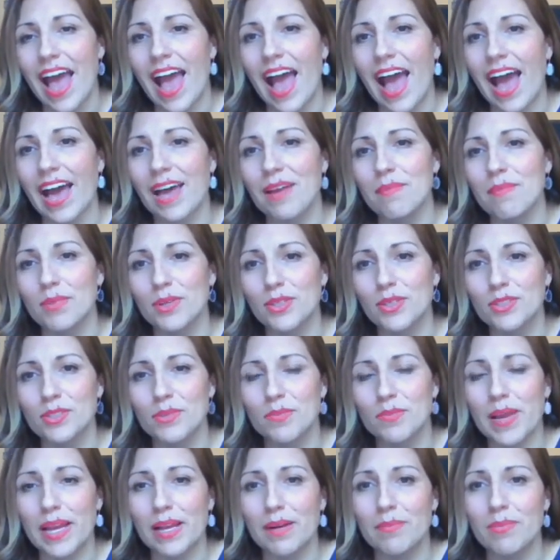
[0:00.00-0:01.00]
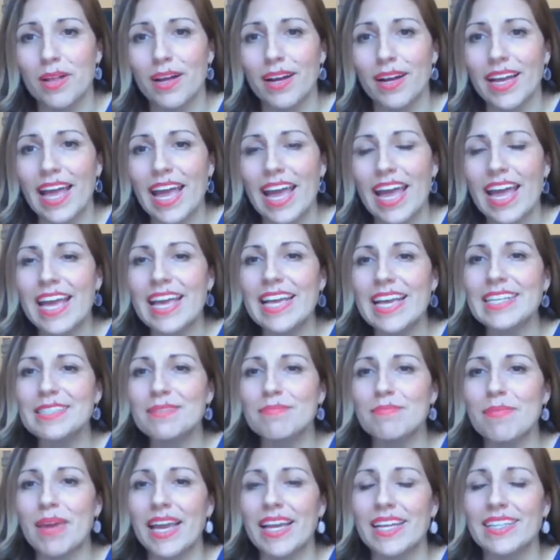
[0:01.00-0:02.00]
at Mercer Megablock
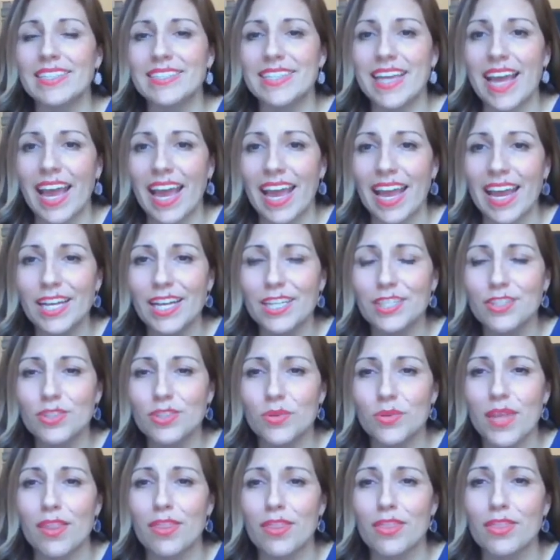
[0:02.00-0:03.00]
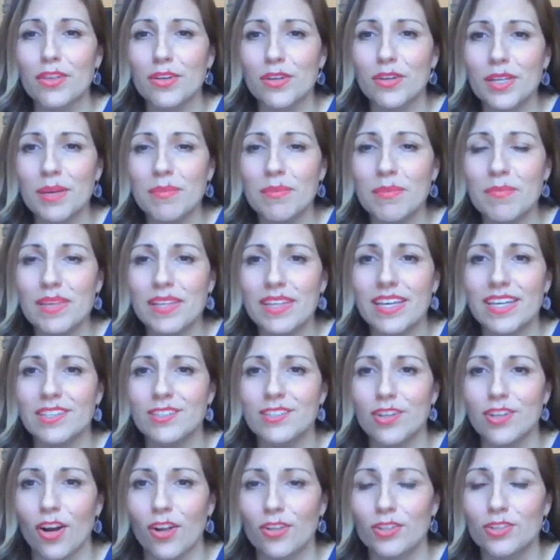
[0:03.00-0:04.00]
is maintained, so that $30 million